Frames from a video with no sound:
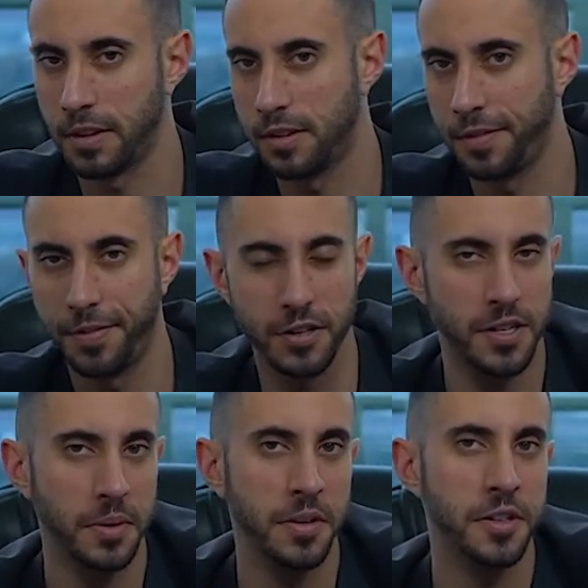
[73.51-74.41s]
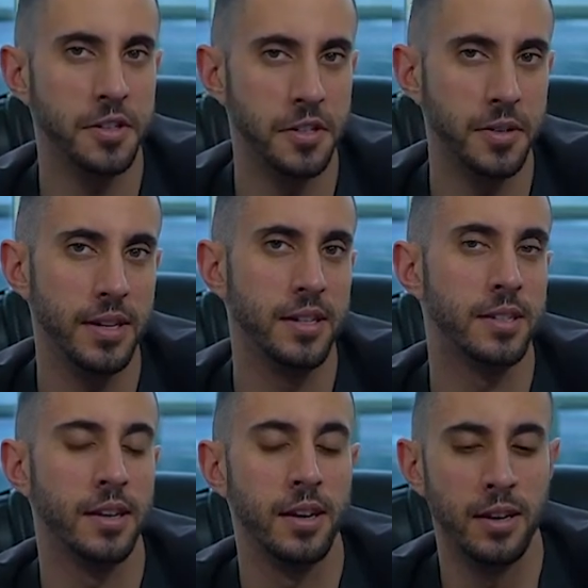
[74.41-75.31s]
So the first thing we're going to do
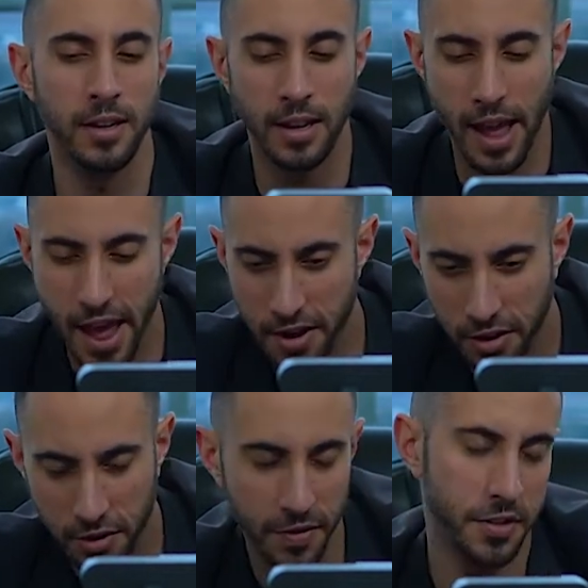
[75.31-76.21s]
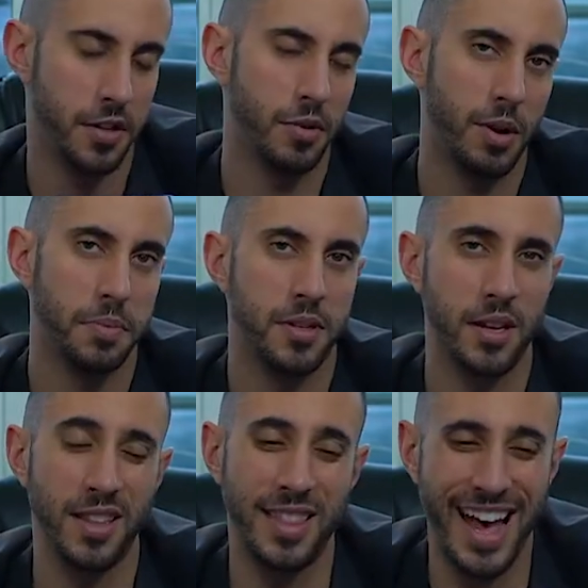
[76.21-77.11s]
is head on over to their
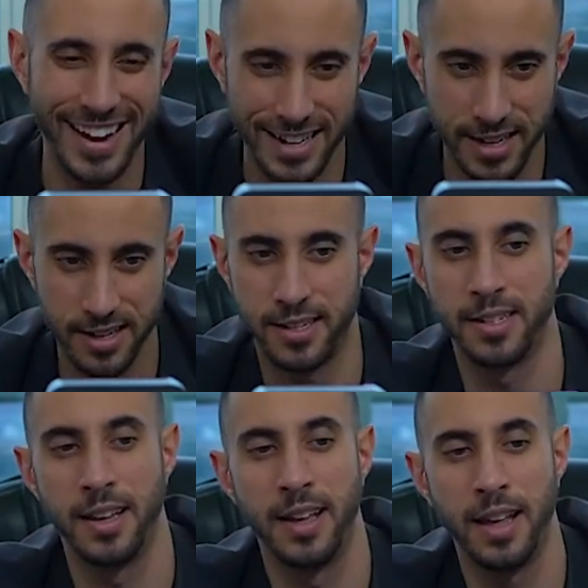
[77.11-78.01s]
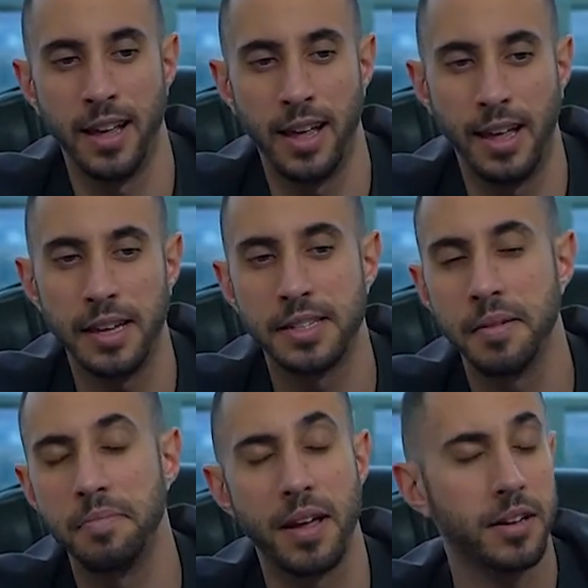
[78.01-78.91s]
website, and that is
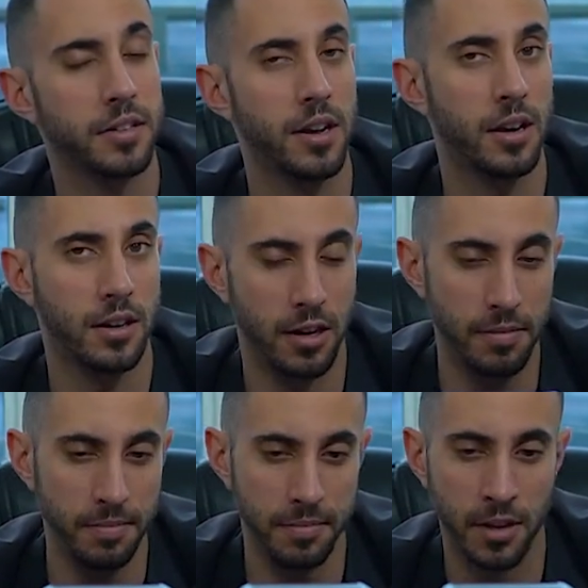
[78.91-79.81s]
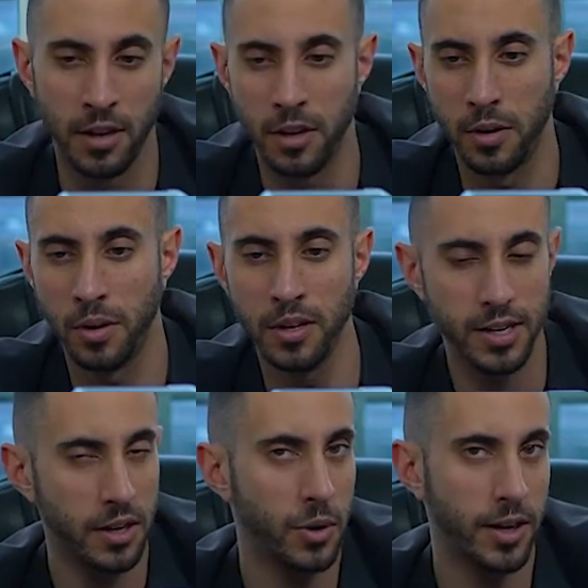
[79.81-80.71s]
asepmedical.com. We're going to
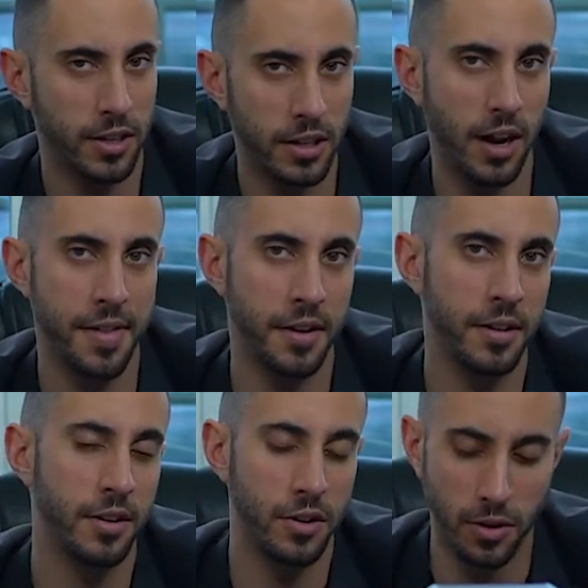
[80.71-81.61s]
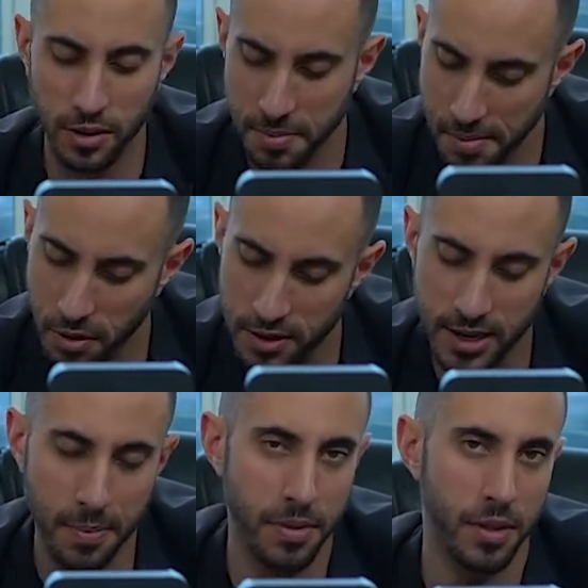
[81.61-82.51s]
take a quick look and then go a little bit more in
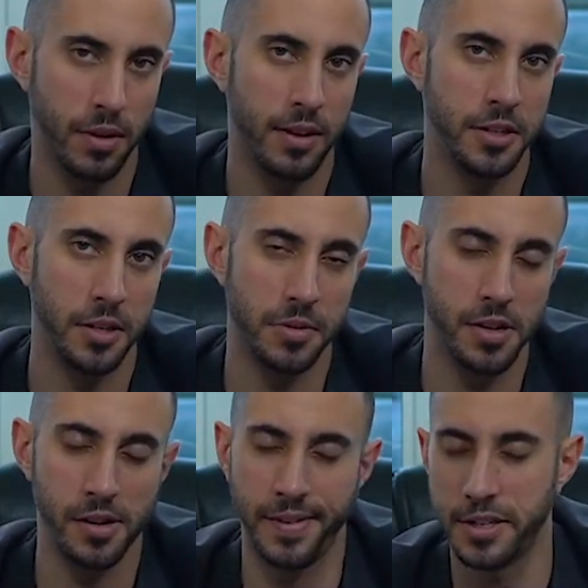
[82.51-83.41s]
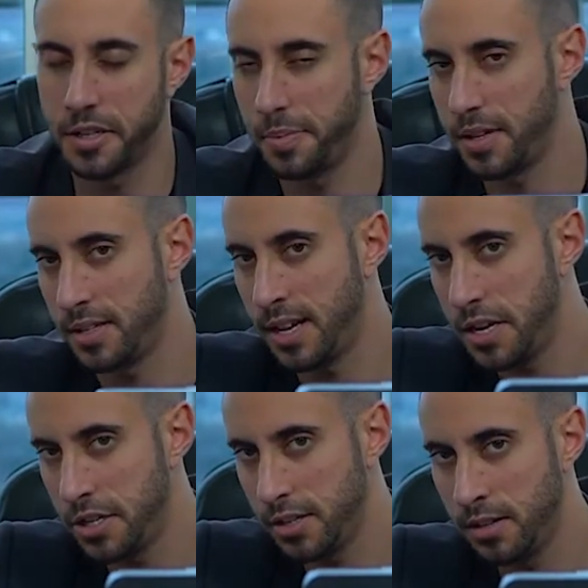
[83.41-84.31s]
depth in terms of their investor
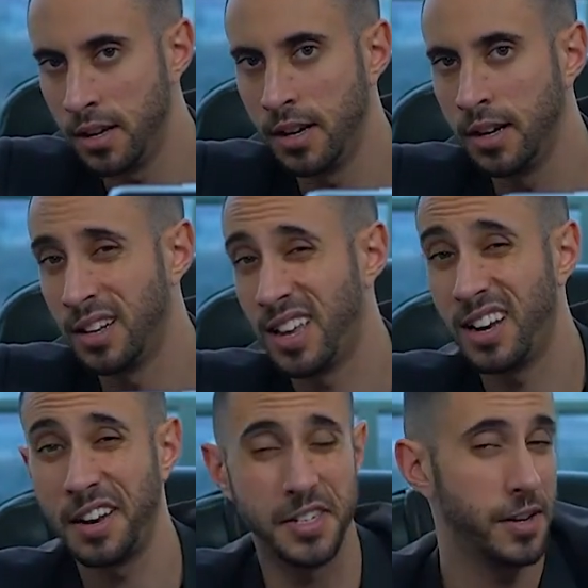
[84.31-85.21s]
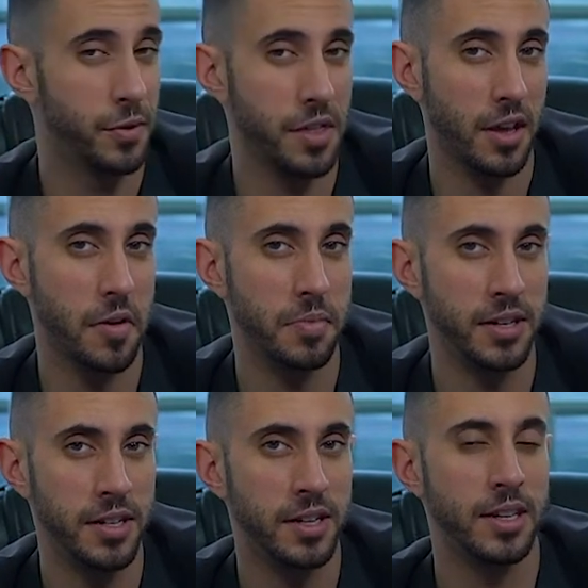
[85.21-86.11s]
presentation get an idea of what the company
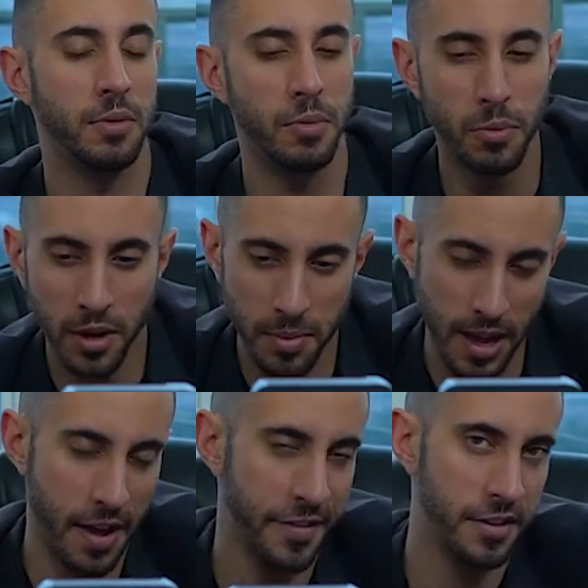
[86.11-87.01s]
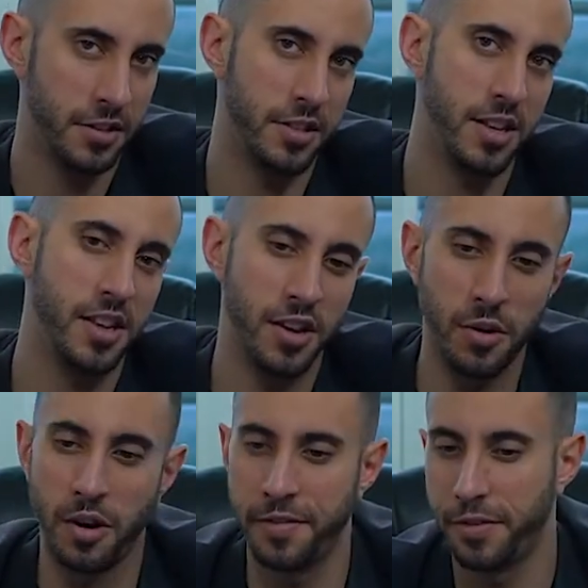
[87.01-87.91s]
does, and we will be having their
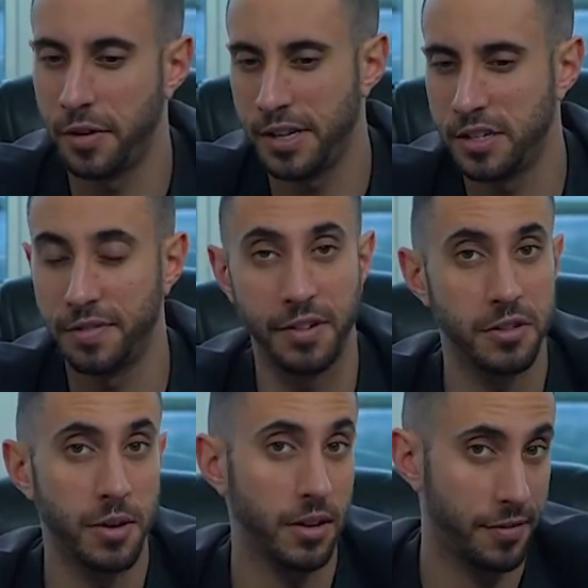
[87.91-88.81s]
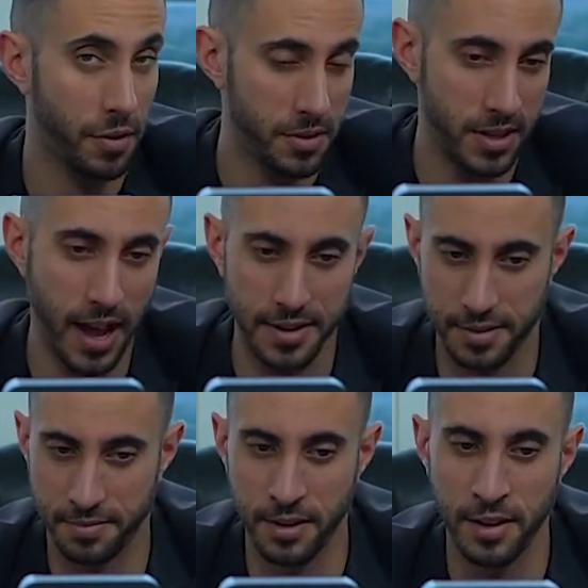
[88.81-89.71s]
CEO on for an interview. So I look forward to that.
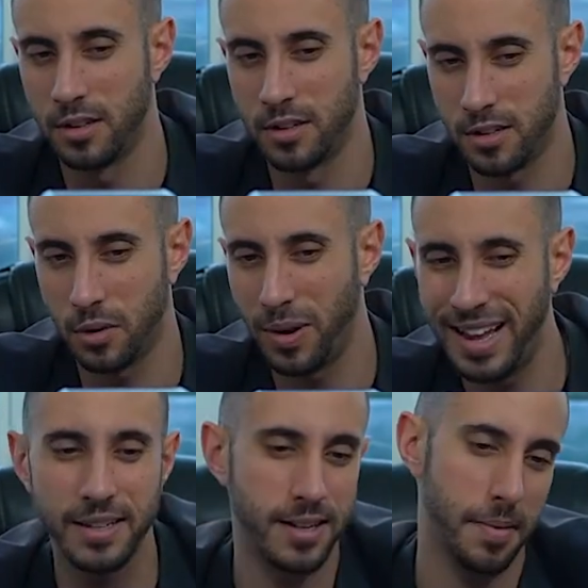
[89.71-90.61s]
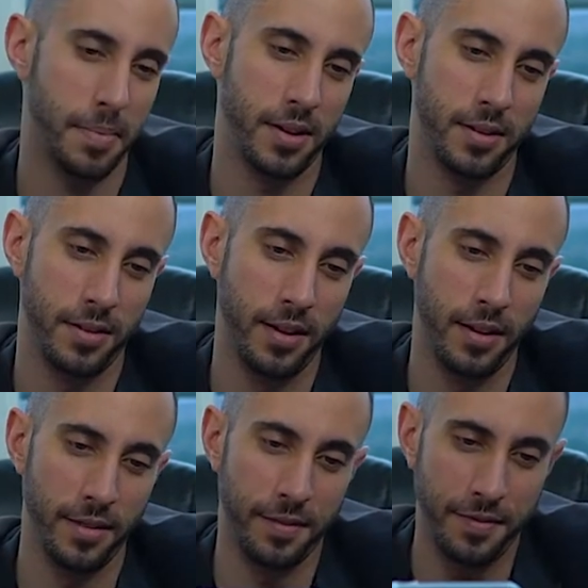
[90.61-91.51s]
So, ASEP,
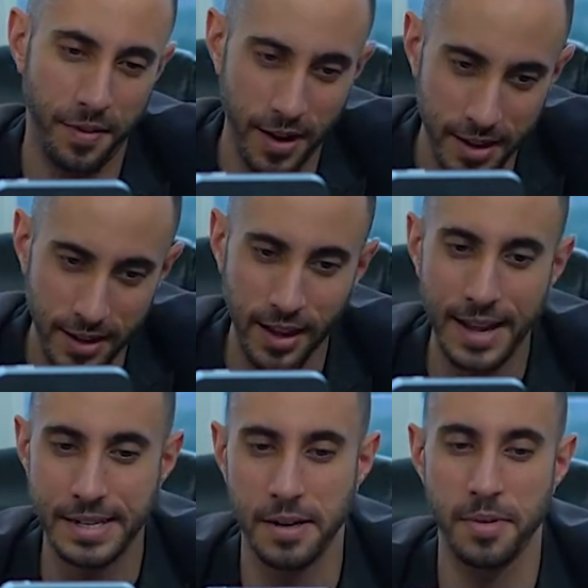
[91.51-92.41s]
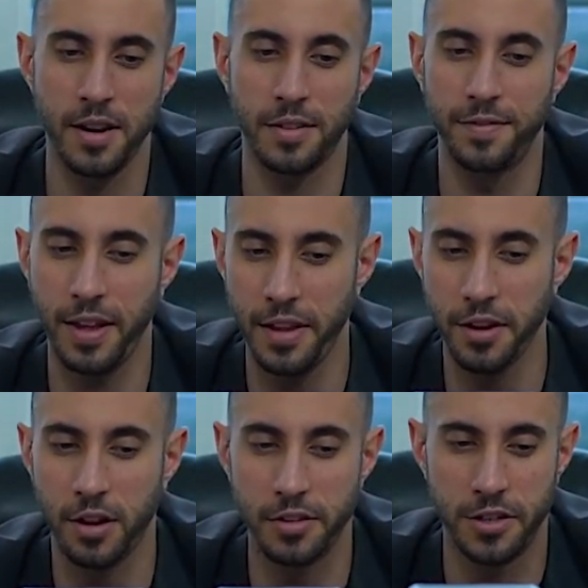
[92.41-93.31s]
fighting antibiotic
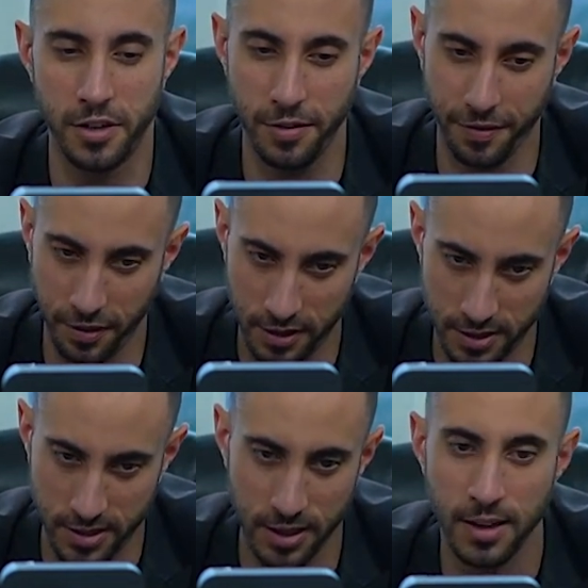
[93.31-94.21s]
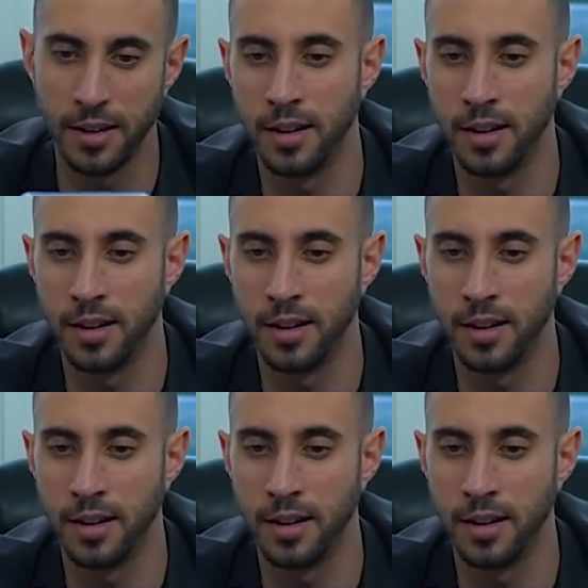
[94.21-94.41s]
failure on two fronts.